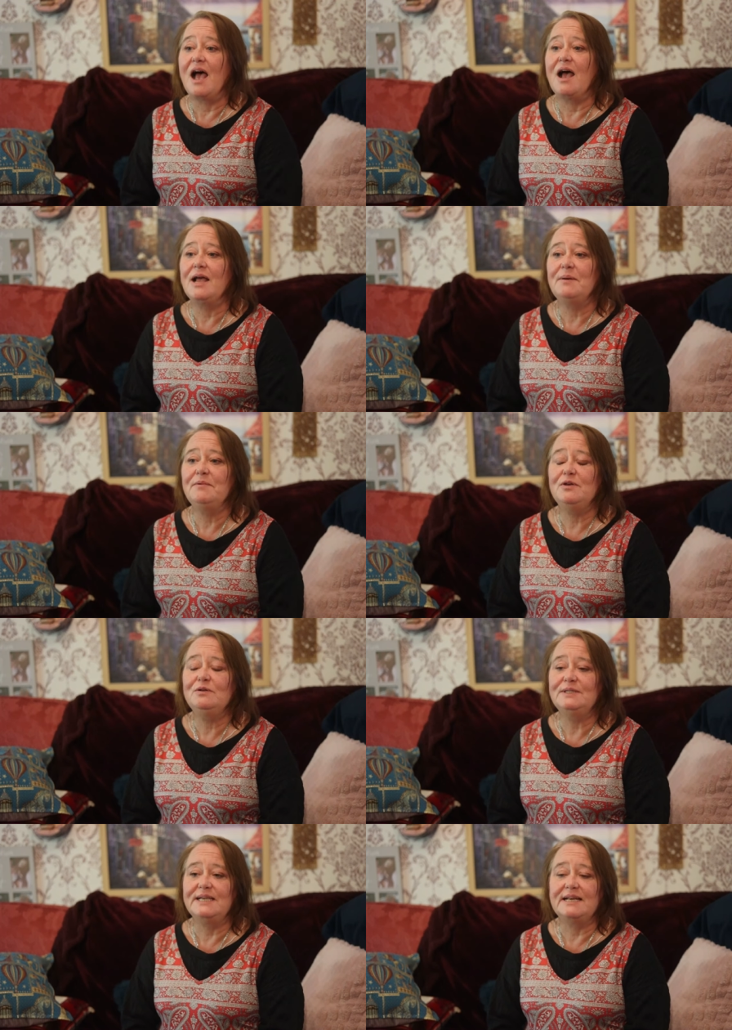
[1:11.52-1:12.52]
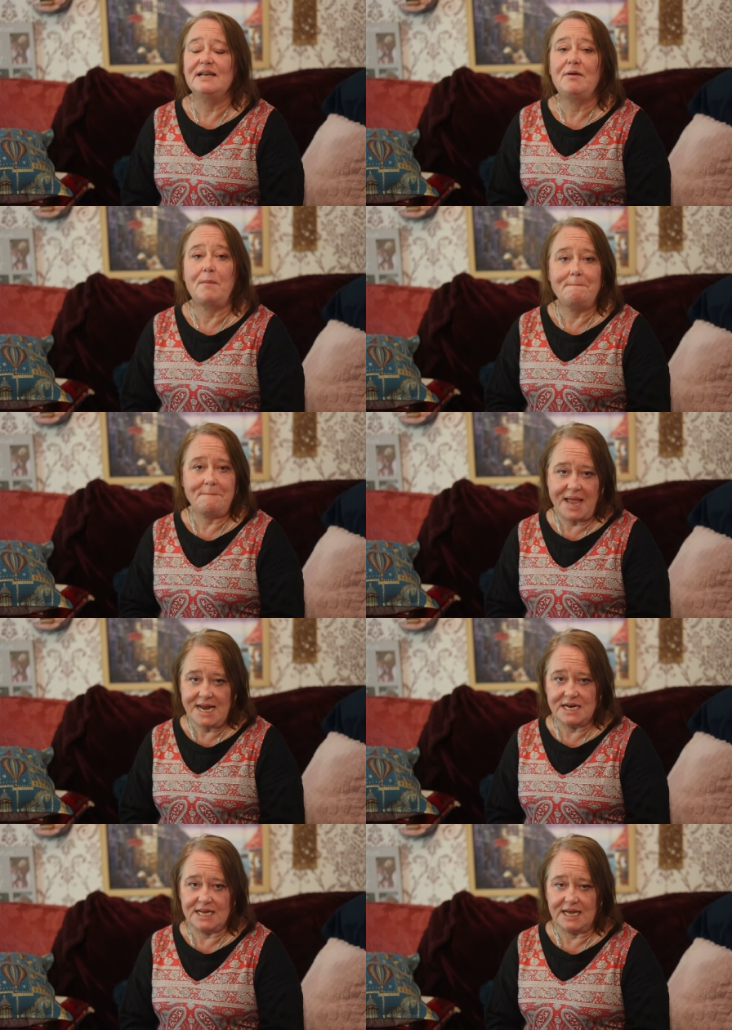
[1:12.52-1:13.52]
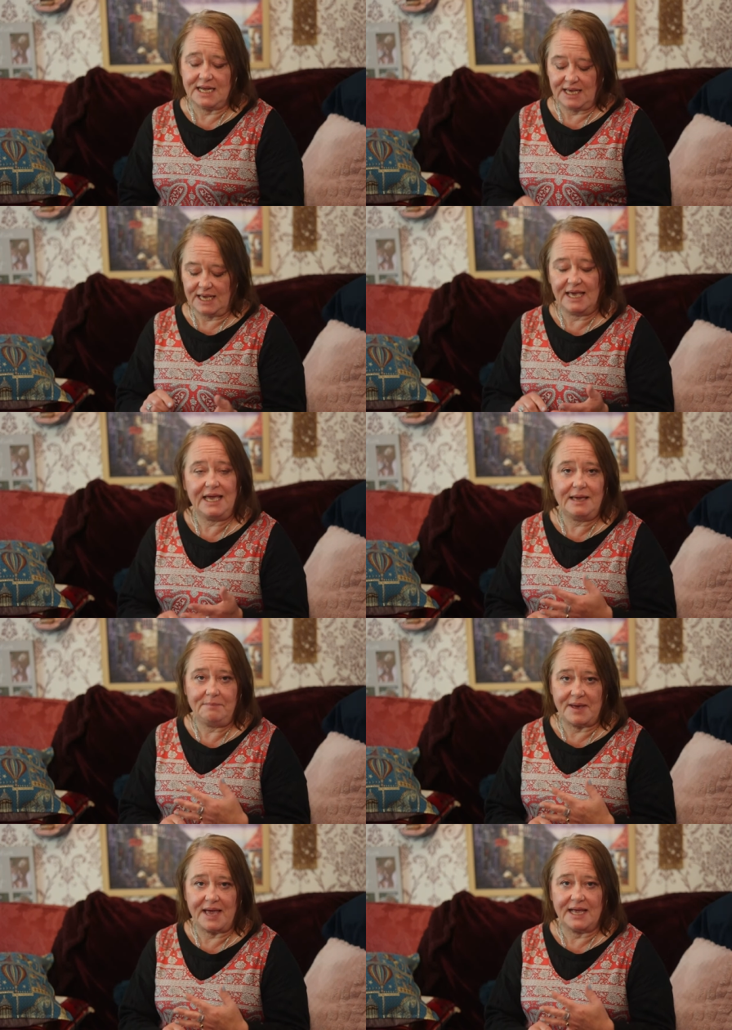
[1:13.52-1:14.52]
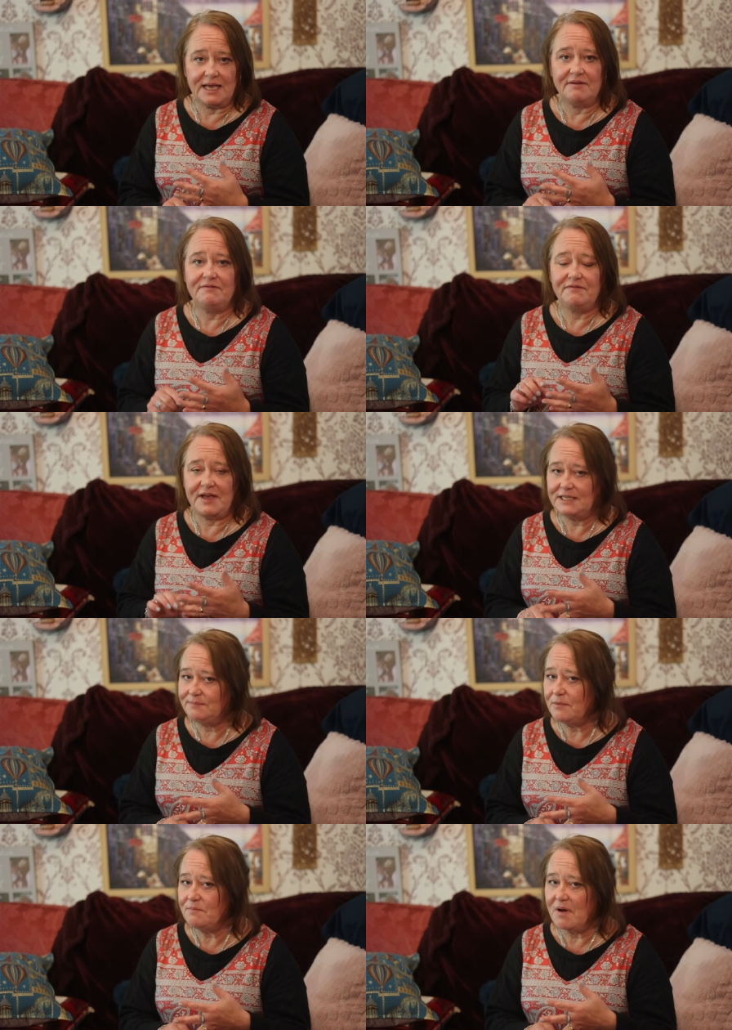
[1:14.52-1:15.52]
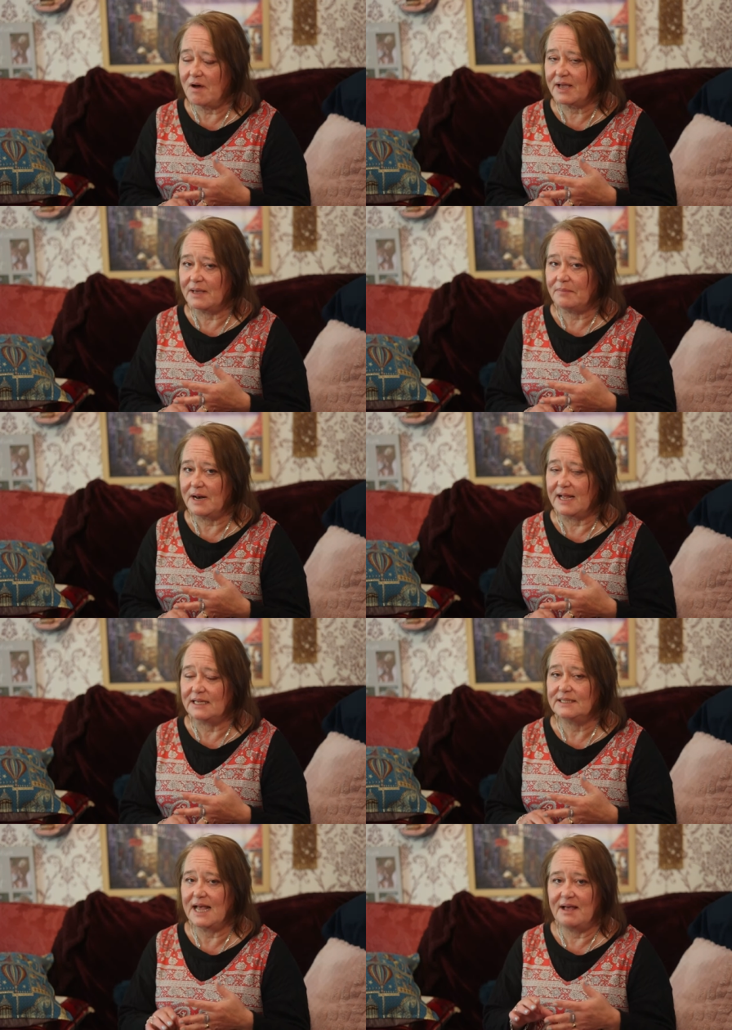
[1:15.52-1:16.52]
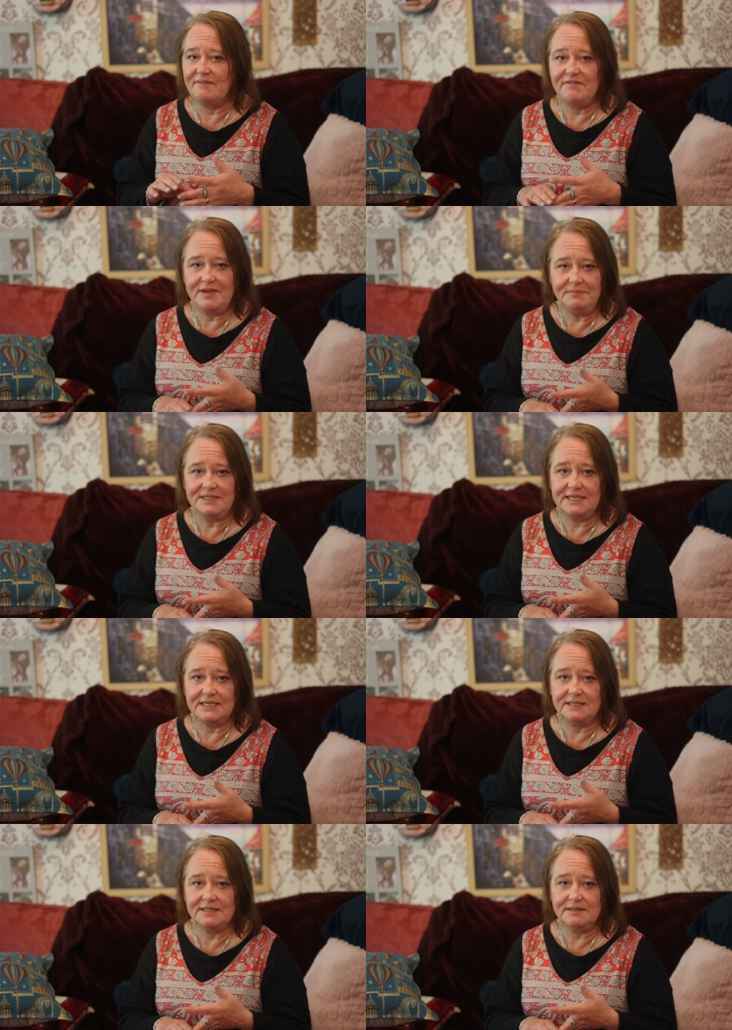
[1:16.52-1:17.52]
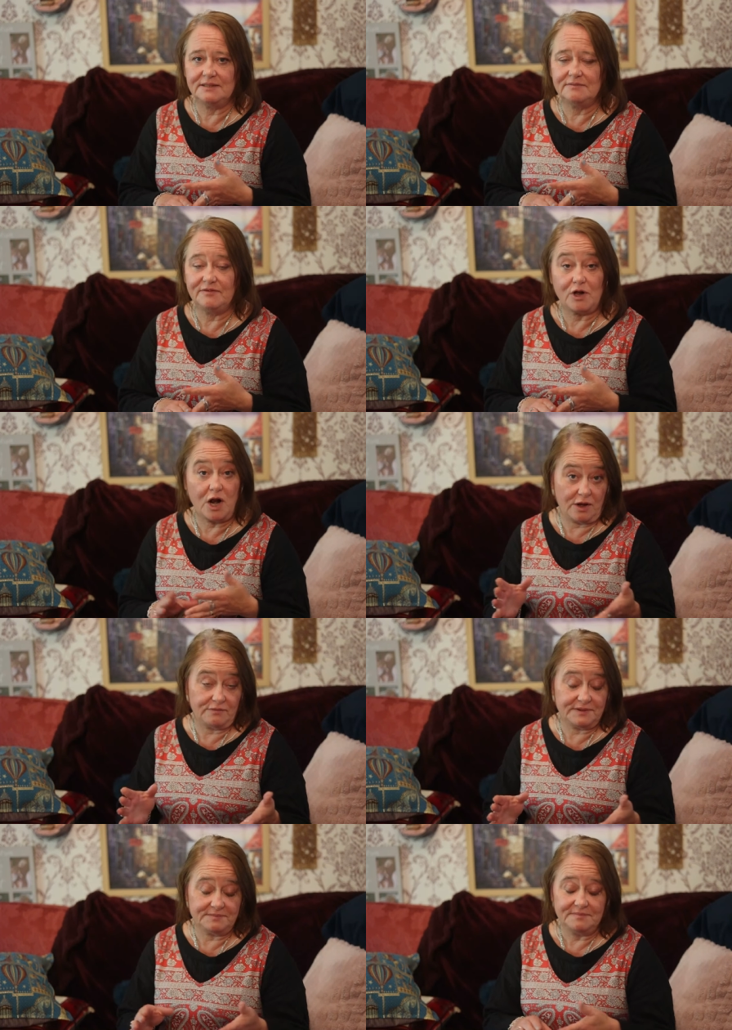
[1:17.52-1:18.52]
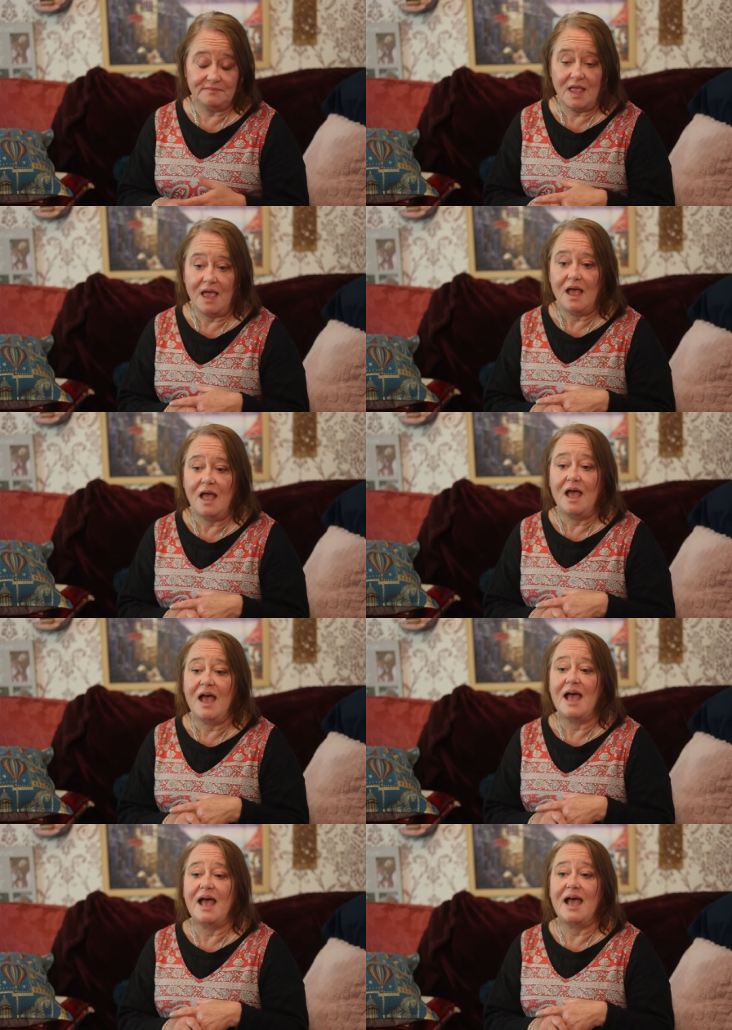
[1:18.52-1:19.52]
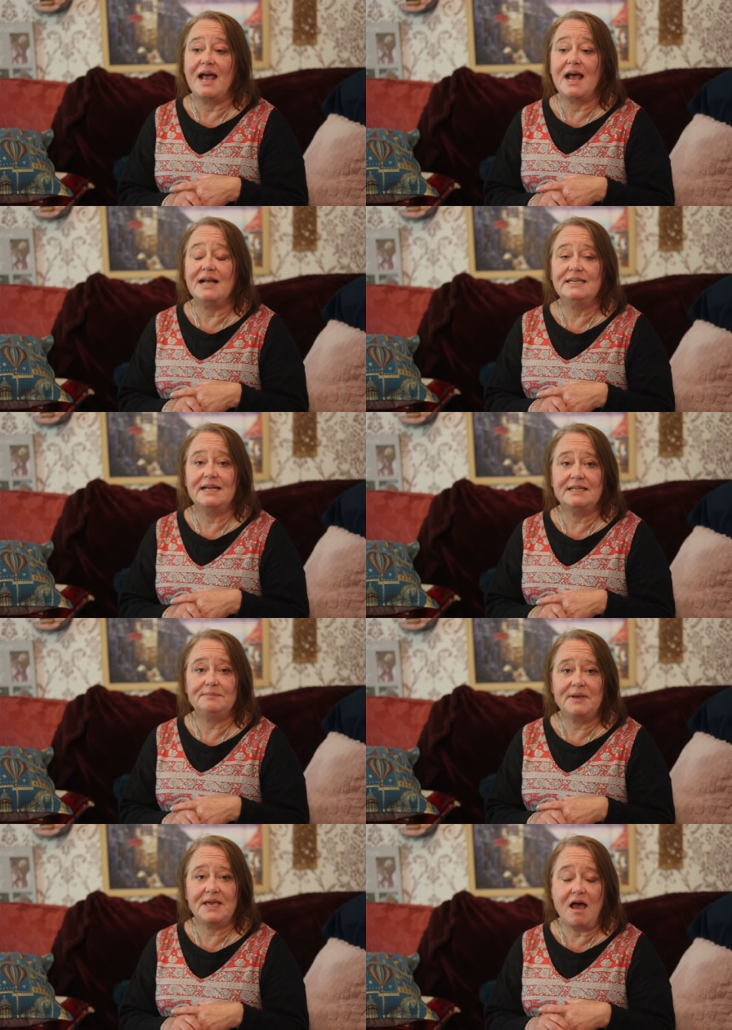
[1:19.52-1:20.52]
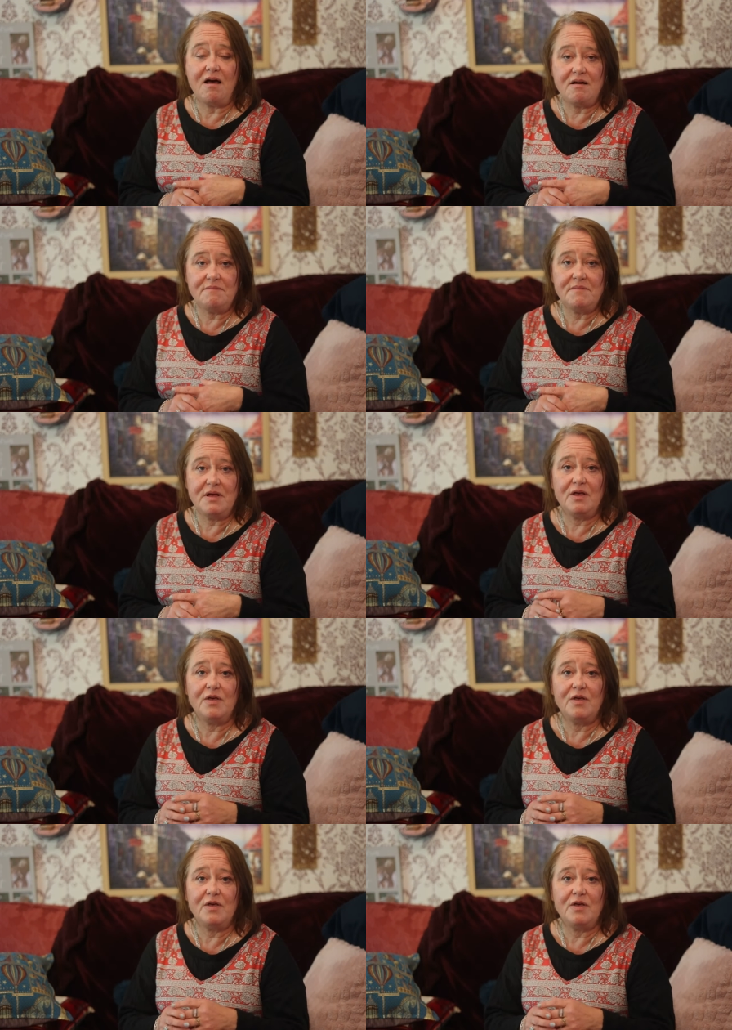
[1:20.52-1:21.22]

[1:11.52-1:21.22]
I am using mainly eBay, Facebook Marketplace and Vinted for clothes. And it has become